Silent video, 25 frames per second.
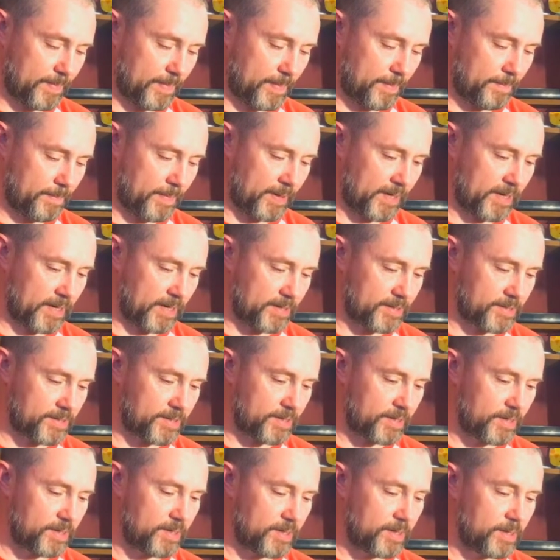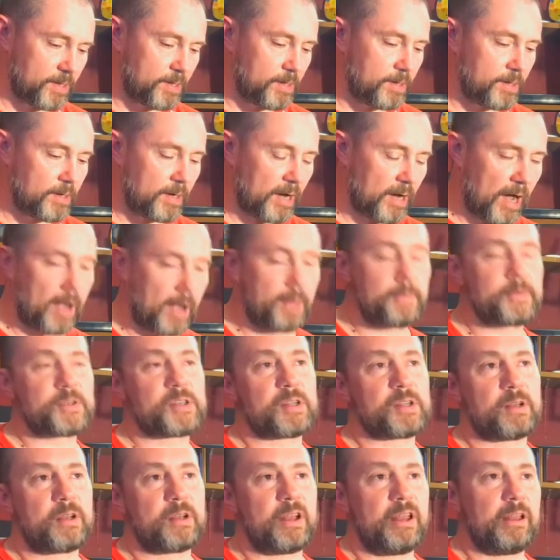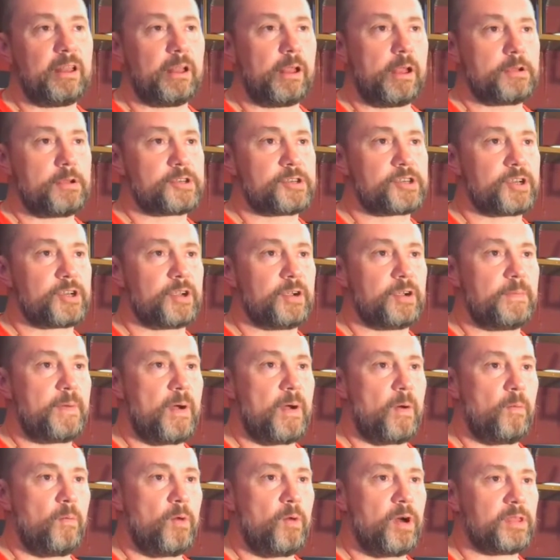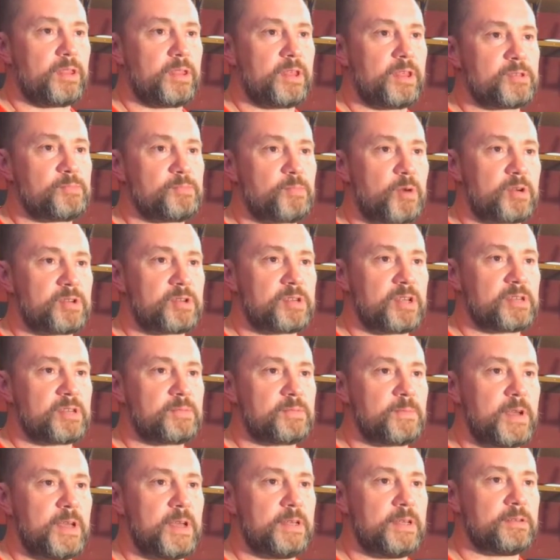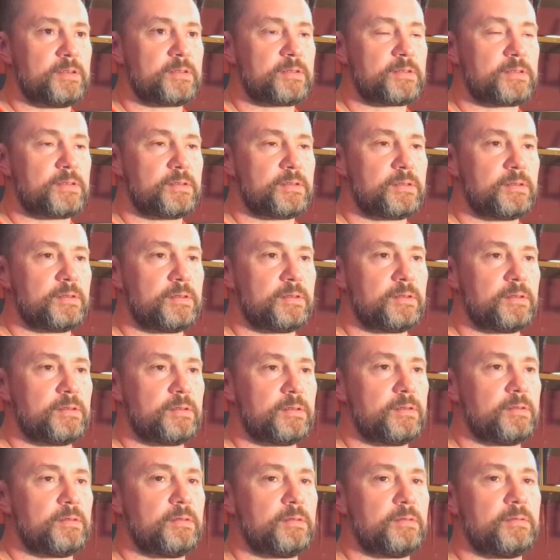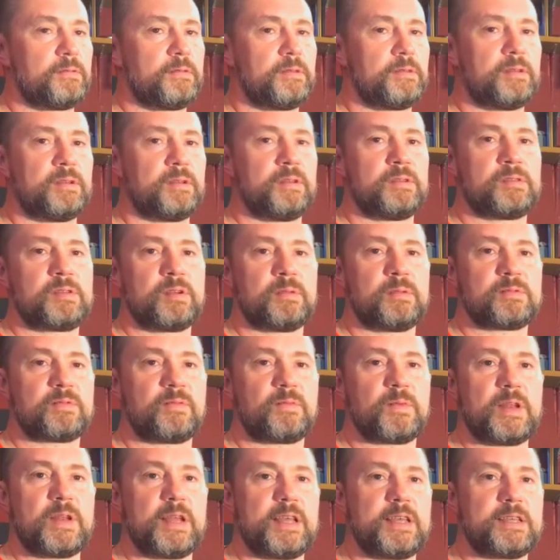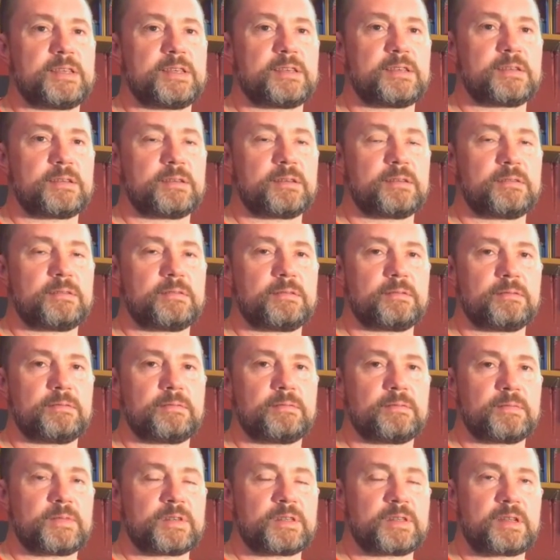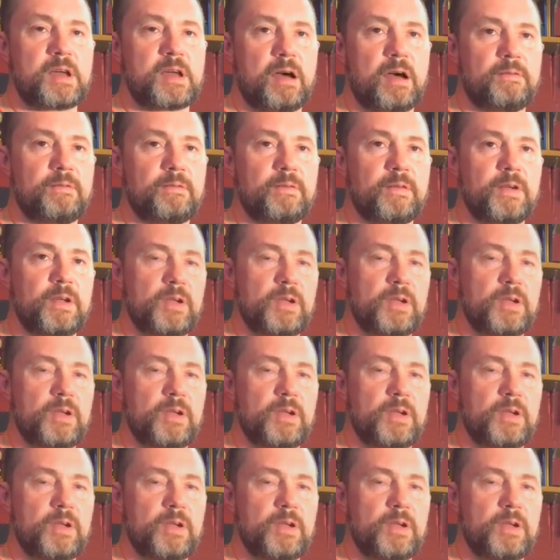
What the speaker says: because I'm still a little unsure about what this process means in terms of release stuff.